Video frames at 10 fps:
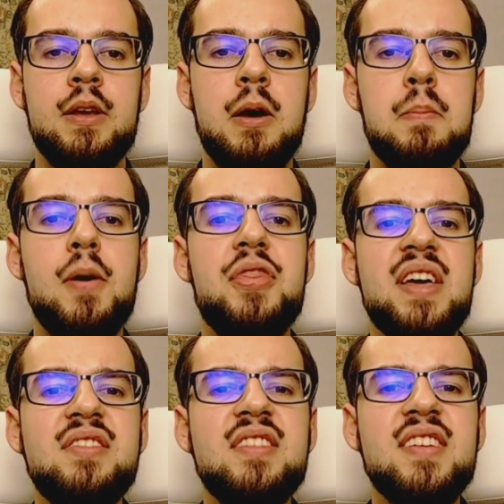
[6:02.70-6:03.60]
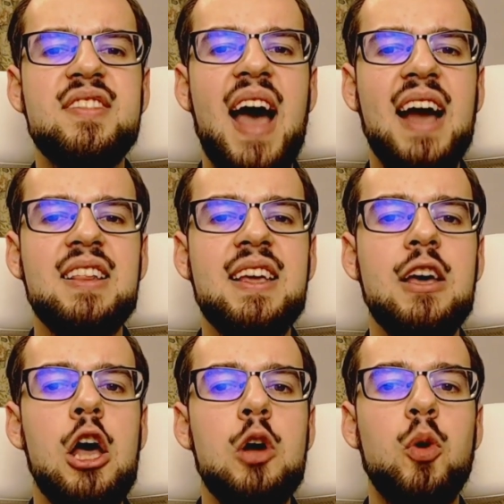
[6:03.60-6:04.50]
But this is exactly
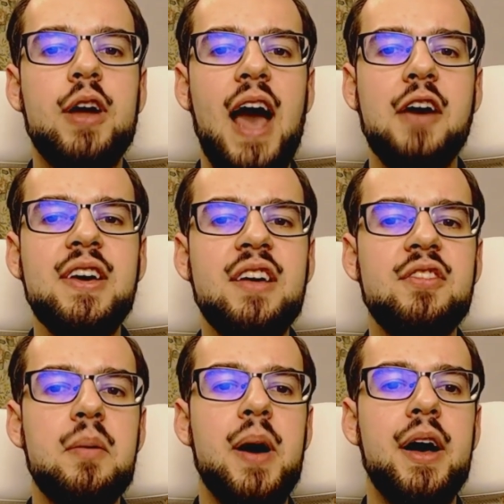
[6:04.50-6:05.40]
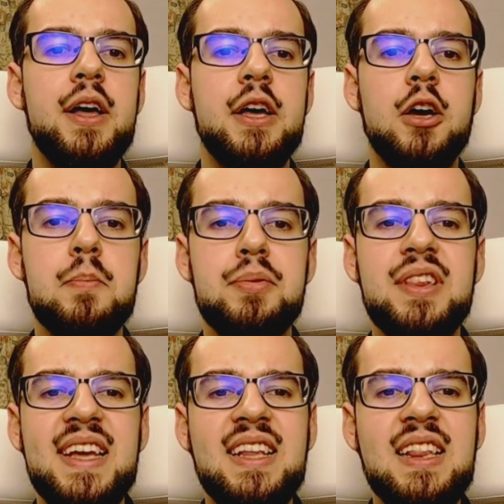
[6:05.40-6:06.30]
where Kaguya-sama
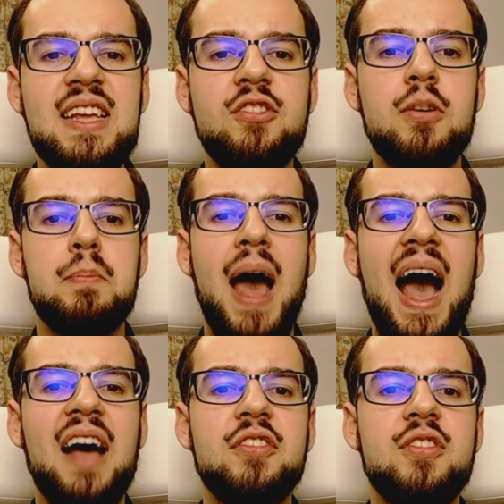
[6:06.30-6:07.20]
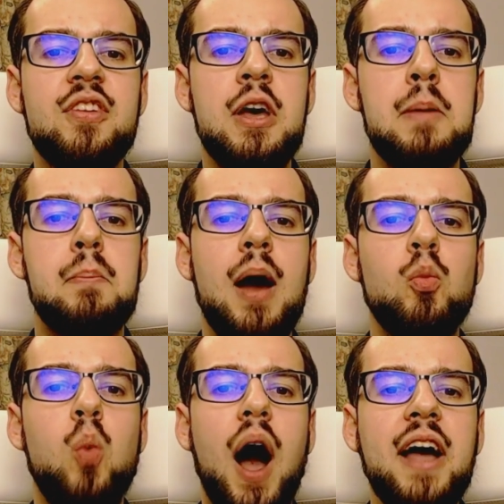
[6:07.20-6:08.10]
completely surpassed my
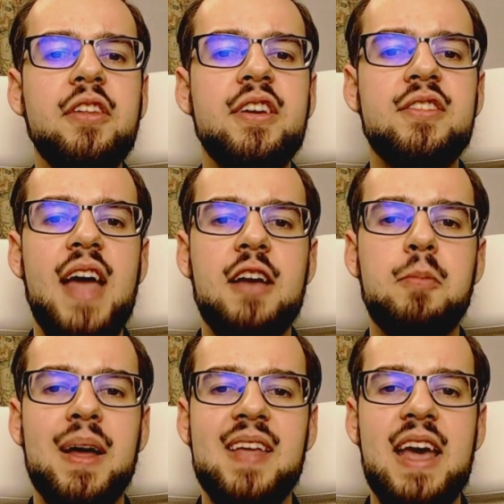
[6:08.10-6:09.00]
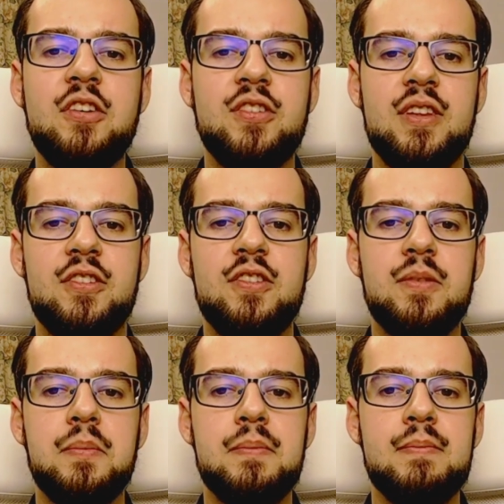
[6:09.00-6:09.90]
wildest
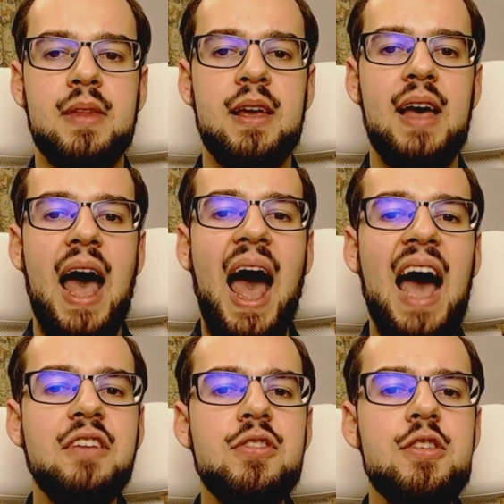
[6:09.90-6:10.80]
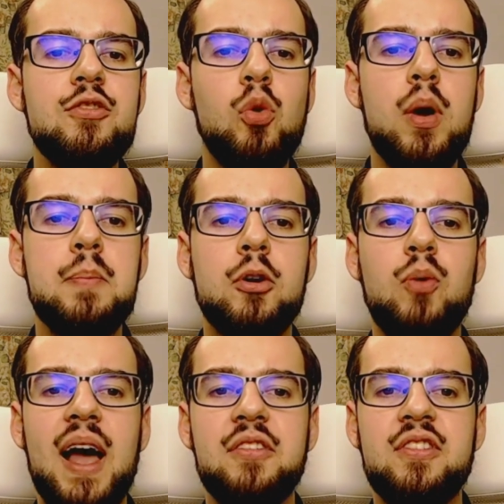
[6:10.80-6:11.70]
expectations. As the story
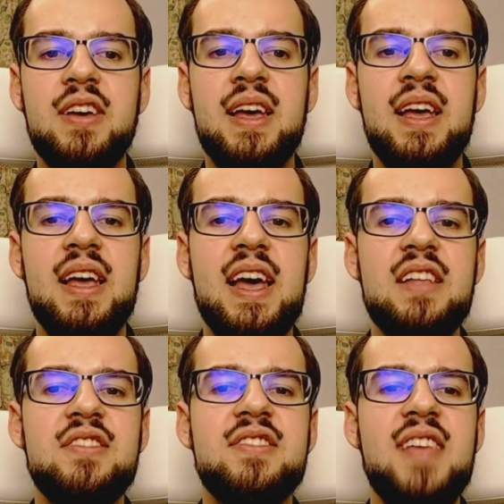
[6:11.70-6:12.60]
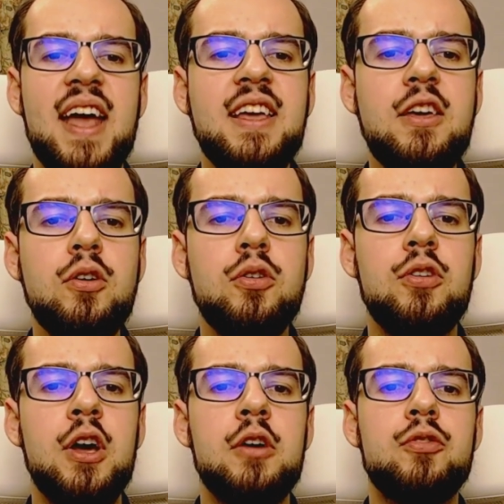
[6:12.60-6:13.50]
progressed, it segued
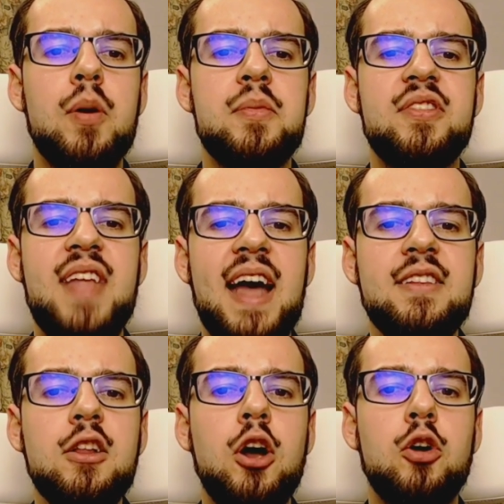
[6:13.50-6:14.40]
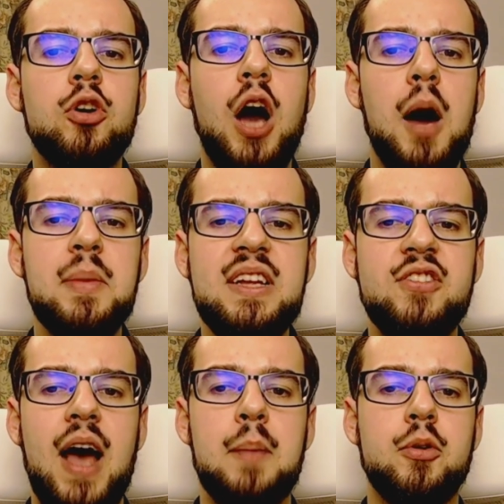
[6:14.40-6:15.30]
from standalone comedy
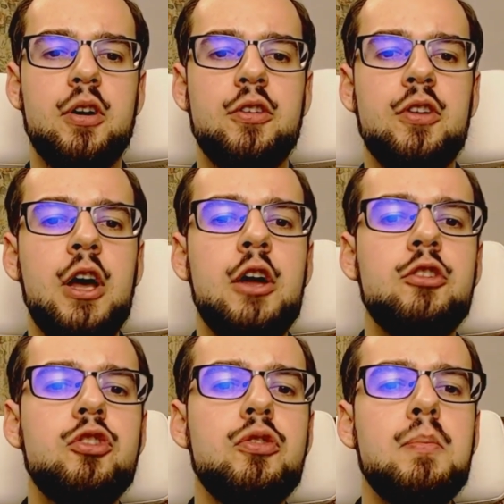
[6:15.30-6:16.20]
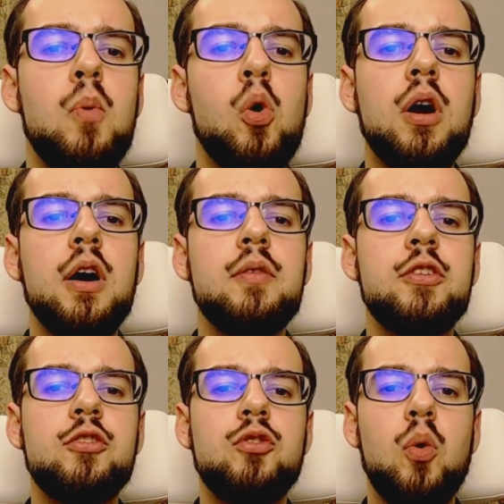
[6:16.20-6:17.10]
chapters to more of a
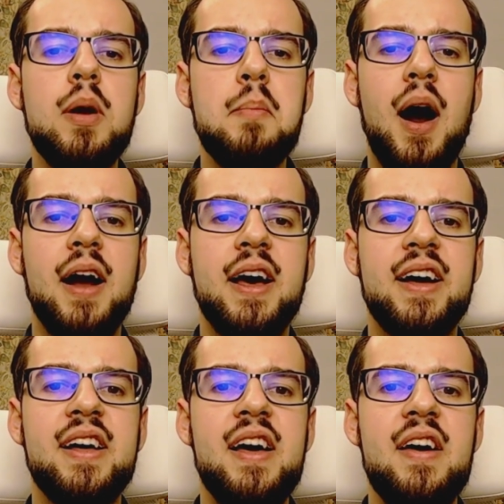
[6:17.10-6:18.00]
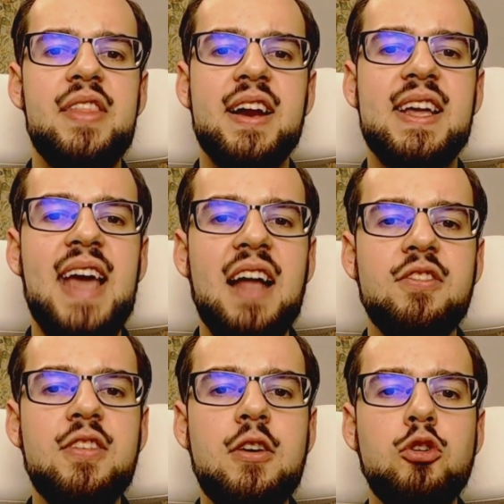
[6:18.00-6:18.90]
story manga that
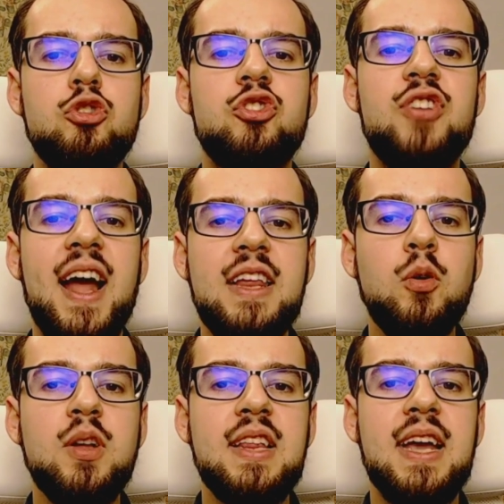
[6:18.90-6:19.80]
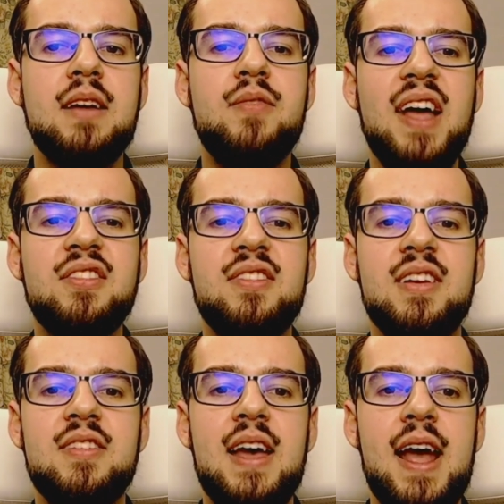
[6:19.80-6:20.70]
gets you genuinely
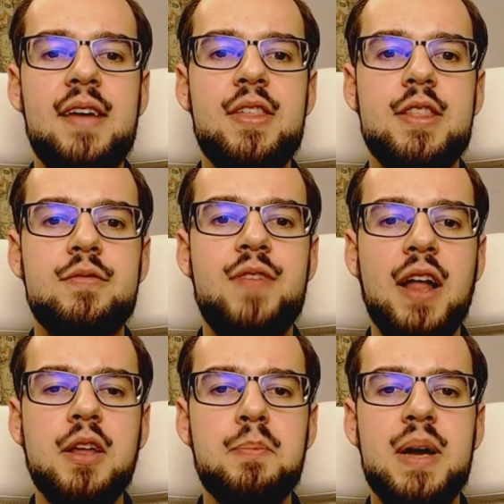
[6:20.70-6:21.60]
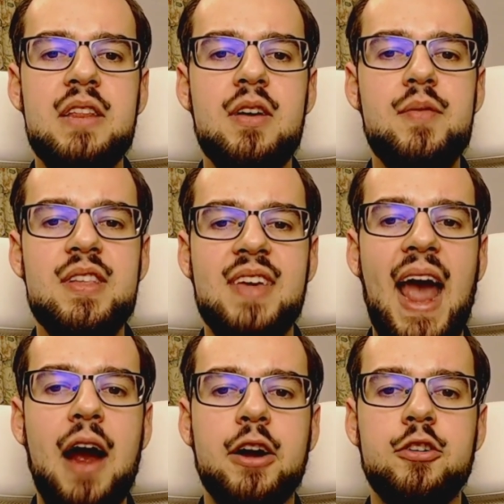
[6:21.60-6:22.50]
invested in the development of its
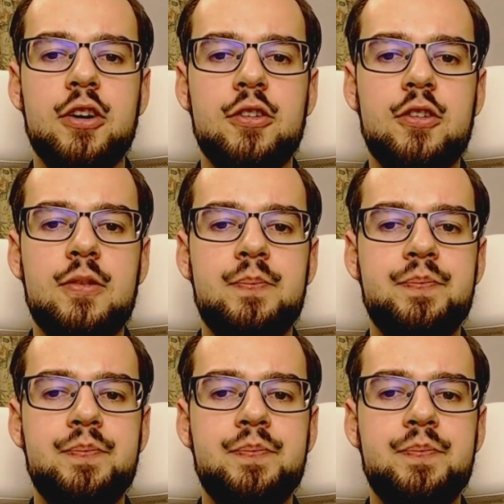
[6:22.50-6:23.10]
characters.